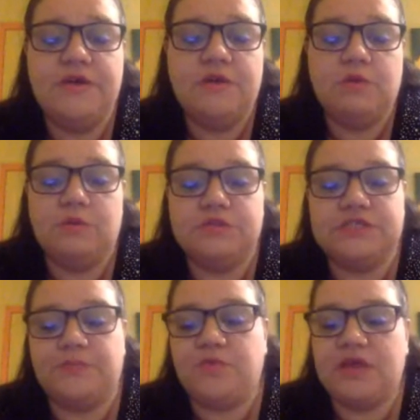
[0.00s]
We wanted
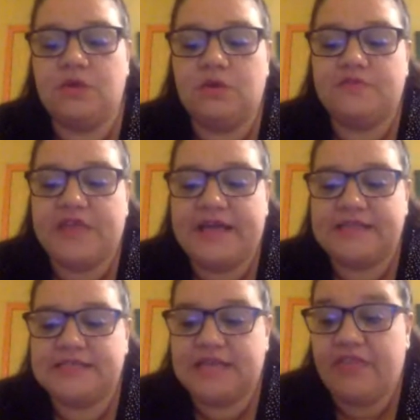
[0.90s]
to bring all of
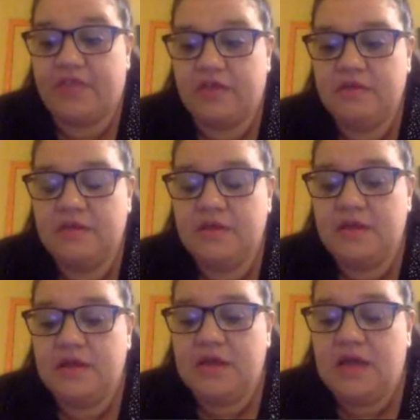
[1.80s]
that together
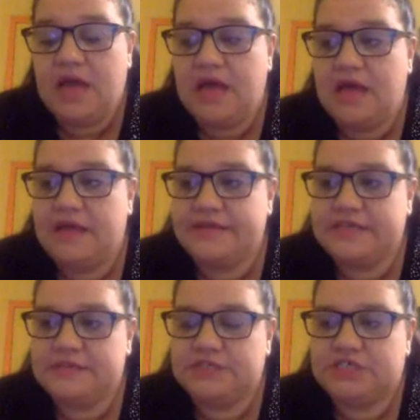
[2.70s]
and
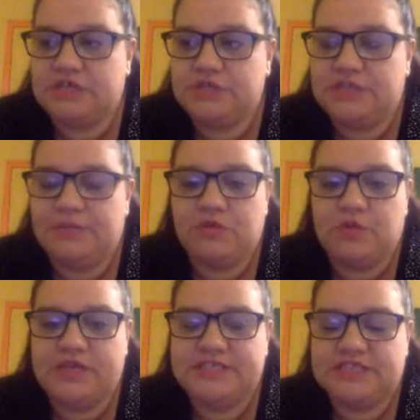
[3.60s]
show some of the
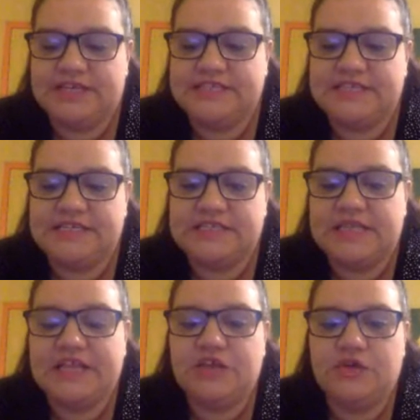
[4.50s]
worst ideas and
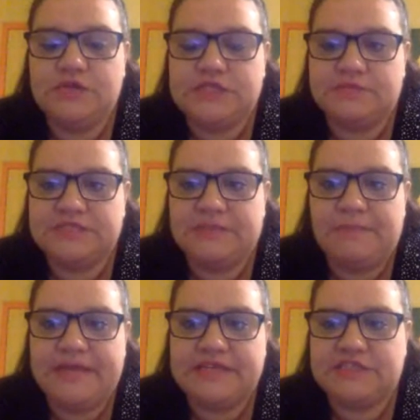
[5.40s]
then use them to
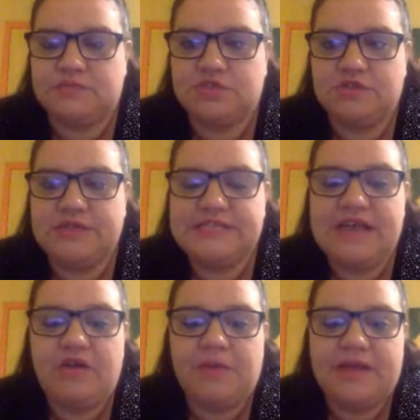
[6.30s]
make some truly
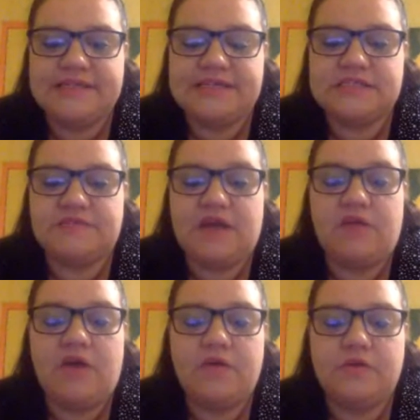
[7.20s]
terrible ideas of
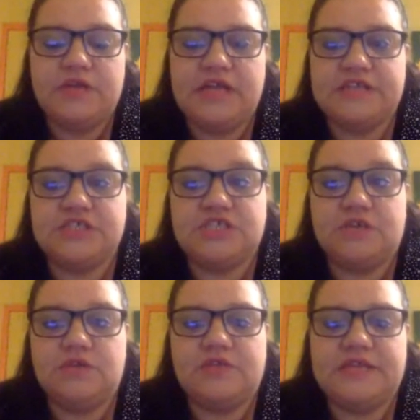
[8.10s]
our own and
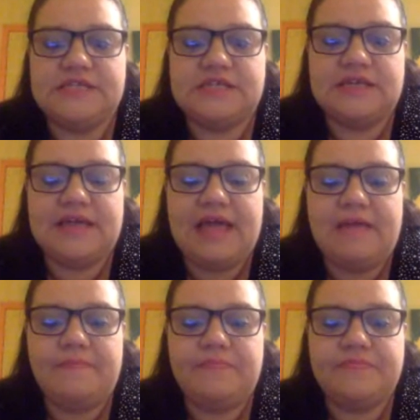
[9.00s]
show that these can get
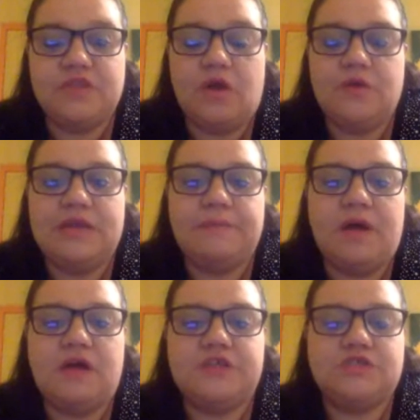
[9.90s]
not only
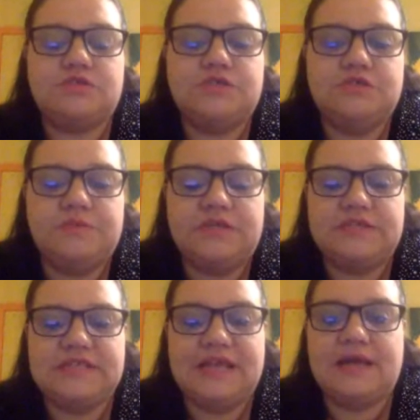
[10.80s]
passed through
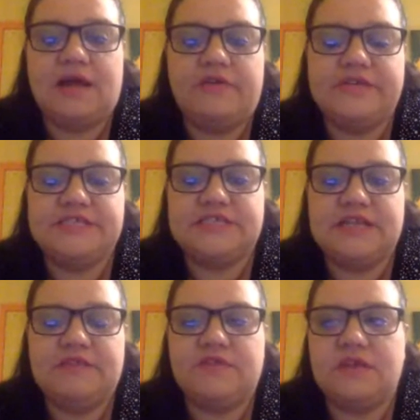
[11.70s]
but encouraged and
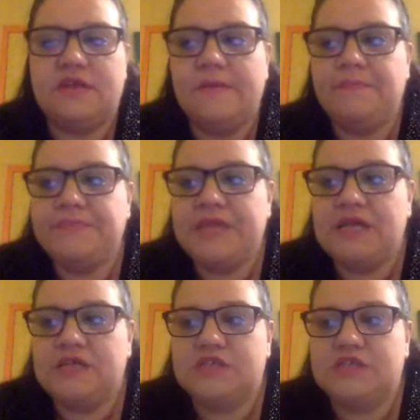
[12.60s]
even
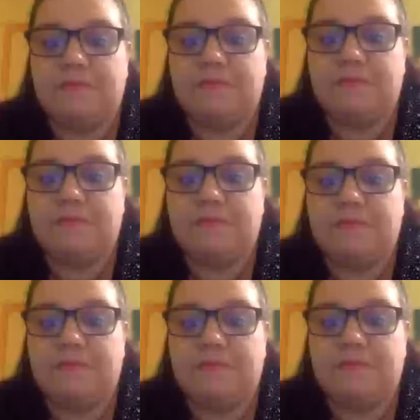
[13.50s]
sort of made
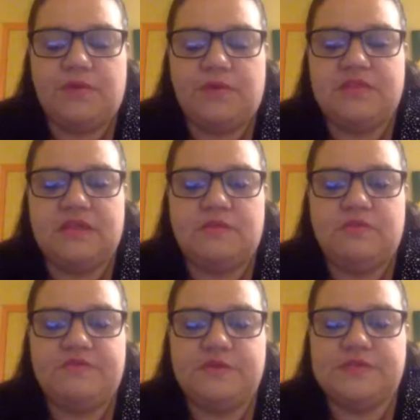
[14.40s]
worse by the way the
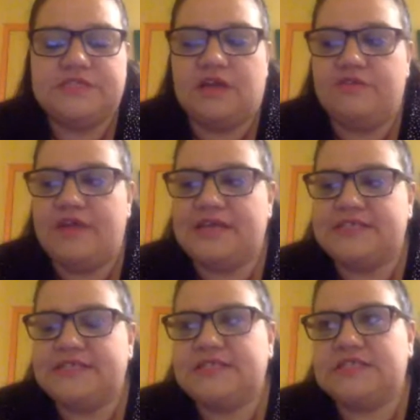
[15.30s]
reviewers
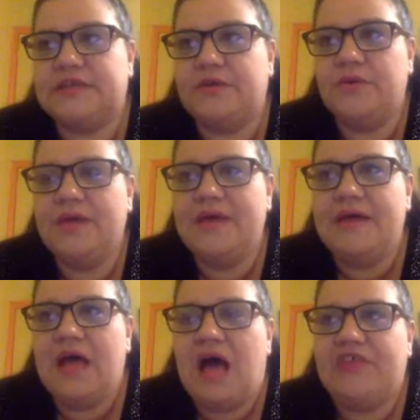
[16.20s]
direct us. So
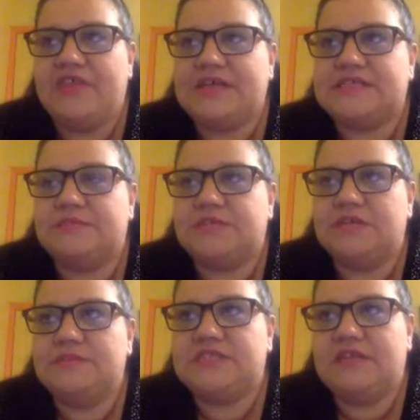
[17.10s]
I think
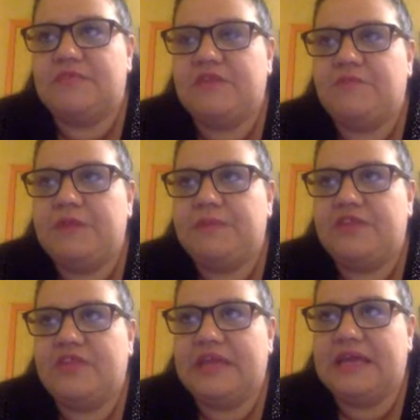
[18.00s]
sometimes if people
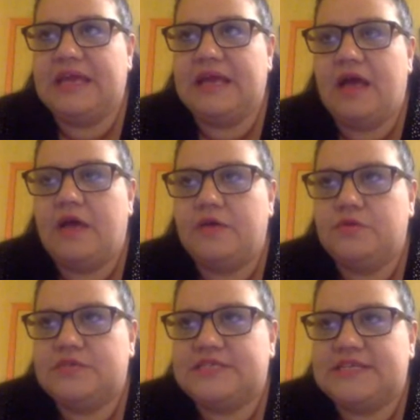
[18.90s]
are thinking
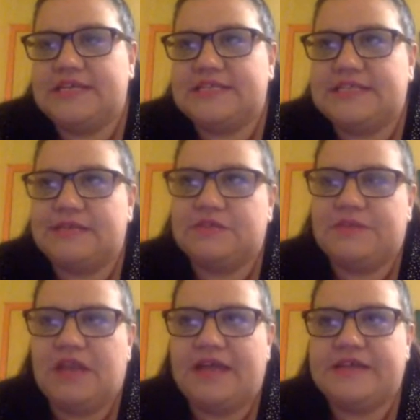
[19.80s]
hoax, it sounds a
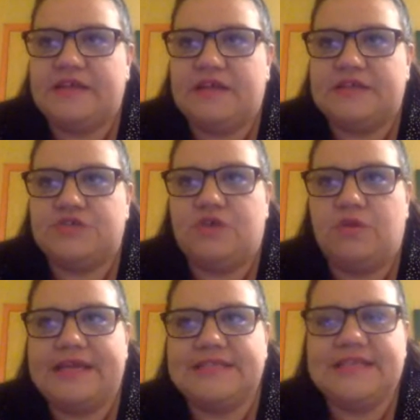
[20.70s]
bit like a
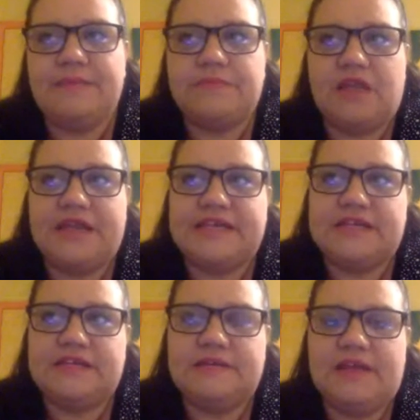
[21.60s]
trolling attempt, like
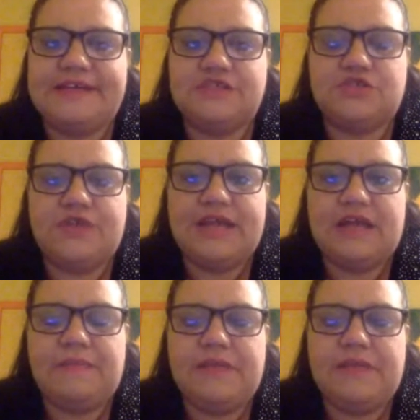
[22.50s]
a trick.